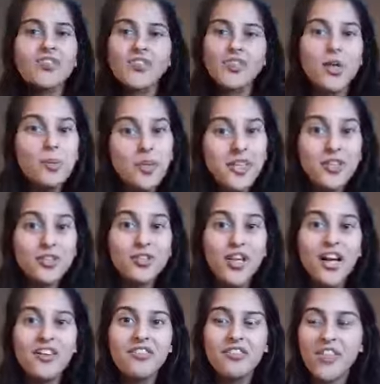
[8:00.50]
is there somebody in your
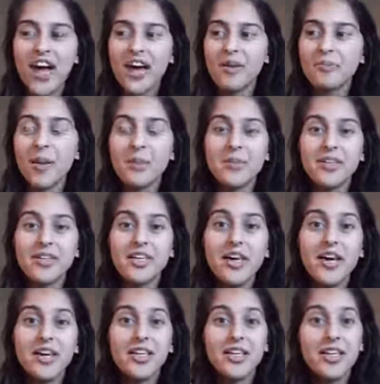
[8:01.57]
life that maybe
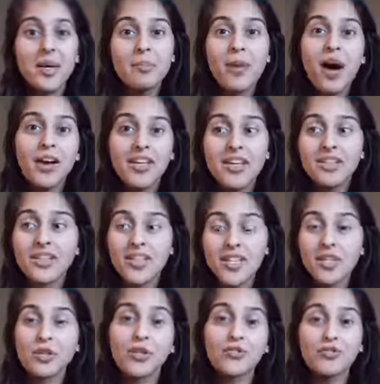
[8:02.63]
could embody the
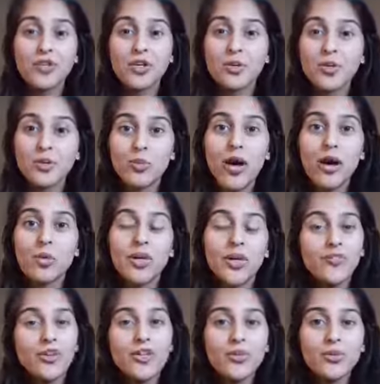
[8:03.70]
healer for you as well
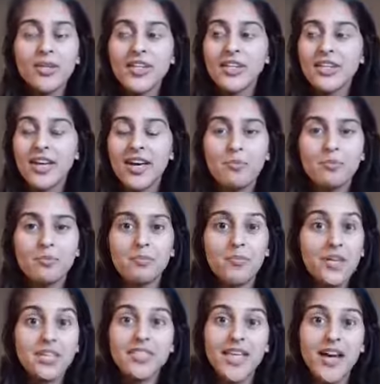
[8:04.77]
whenever you need it and
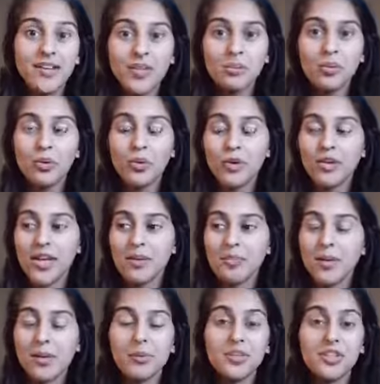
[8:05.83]
be the sounding board
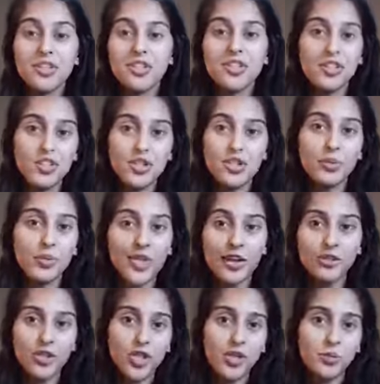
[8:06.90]
and be able to listen to you
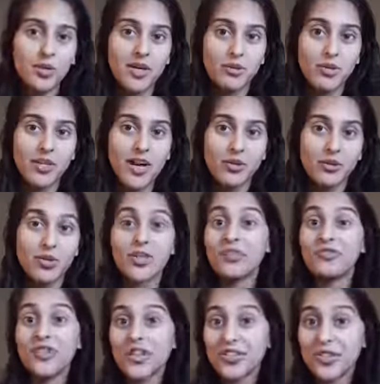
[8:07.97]
without judgment and without
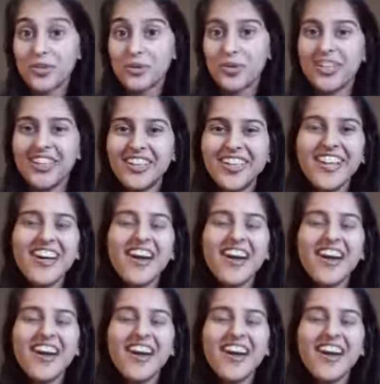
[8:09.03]
trying to fix you